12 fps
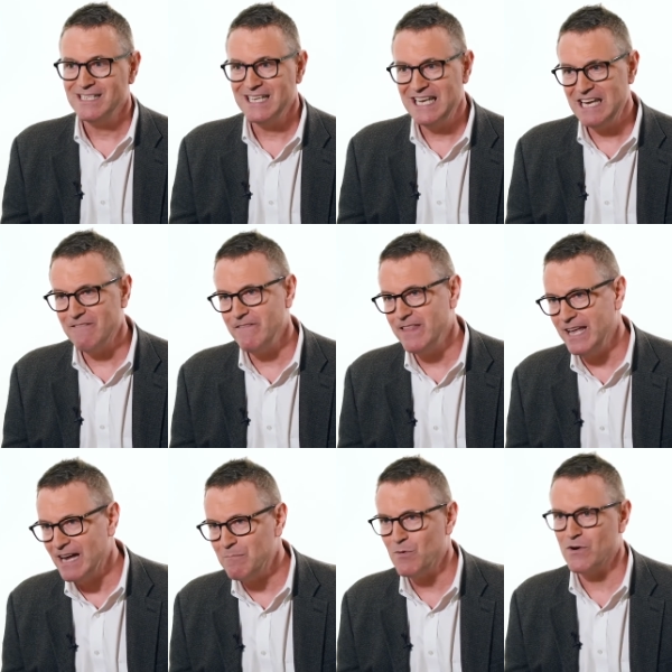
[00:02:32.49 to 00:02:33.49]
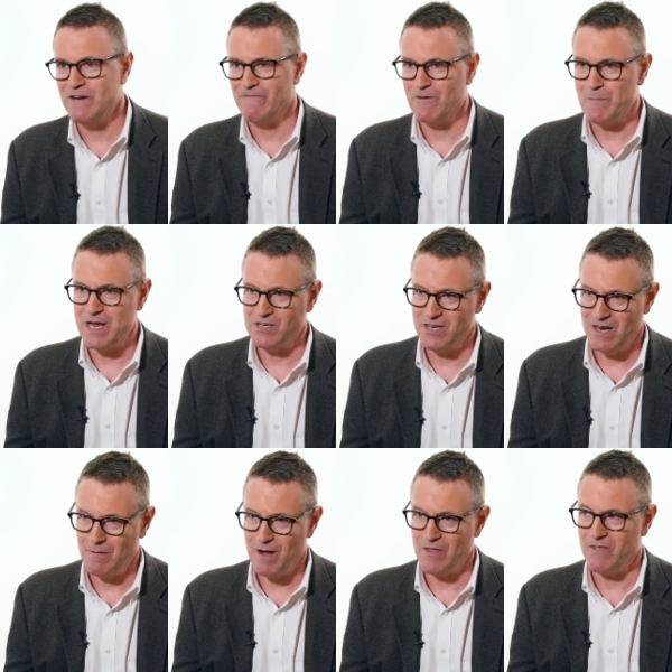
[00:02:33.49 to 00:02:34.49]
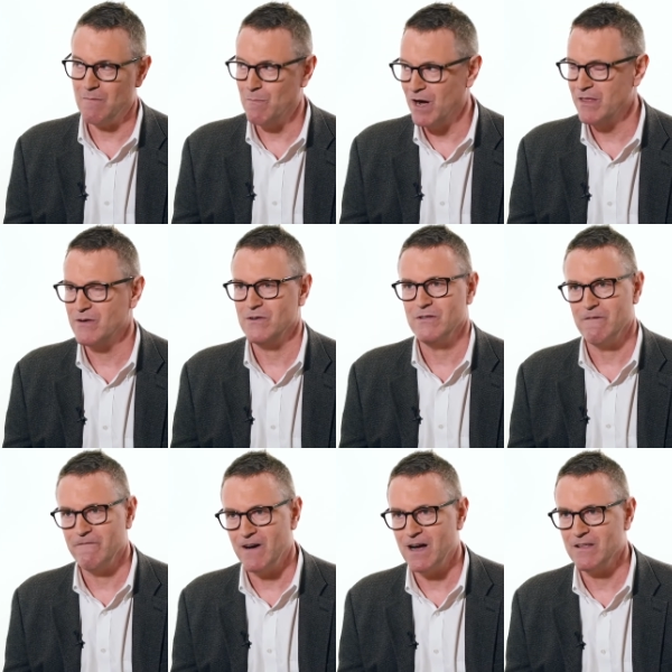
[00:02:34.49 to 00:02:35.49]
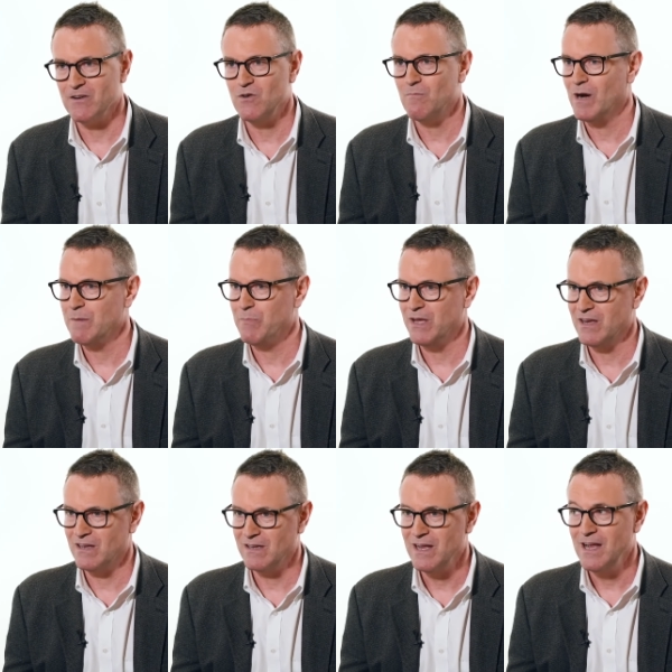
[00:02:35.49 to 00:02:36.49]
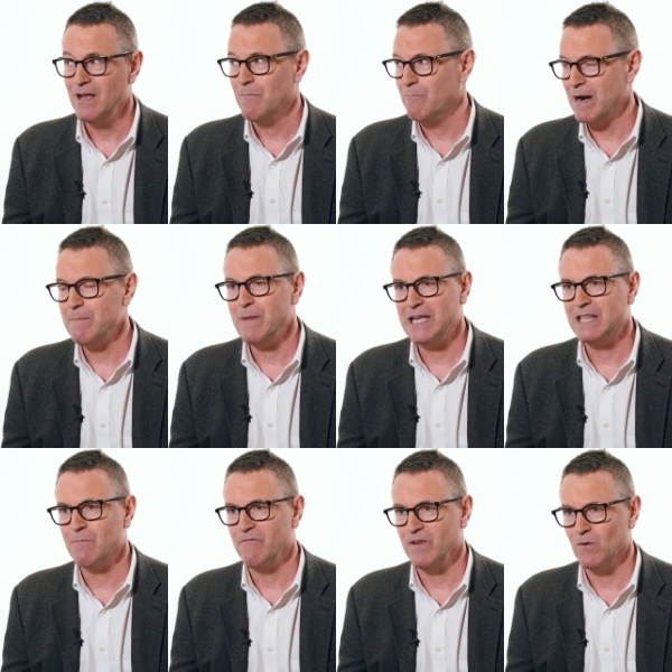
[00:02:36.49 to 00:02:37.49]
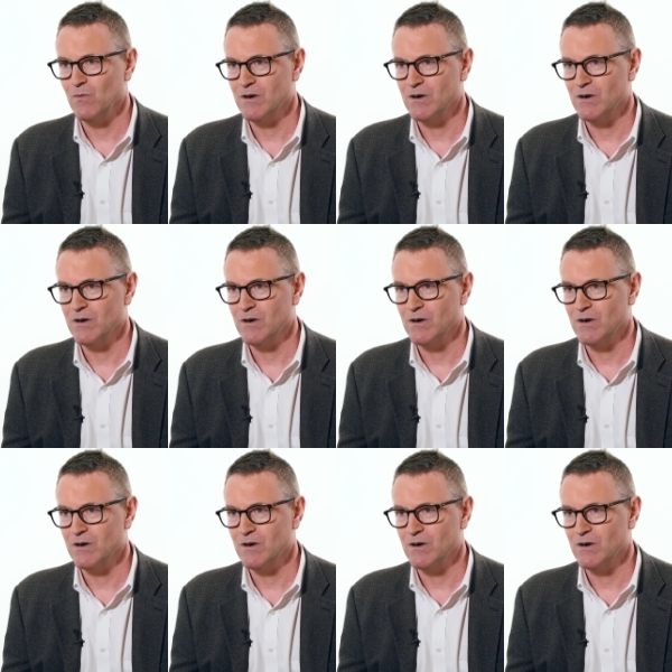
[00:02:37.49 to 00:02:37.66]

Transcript: To give them more information about their mother or their father who might be ill might make them feel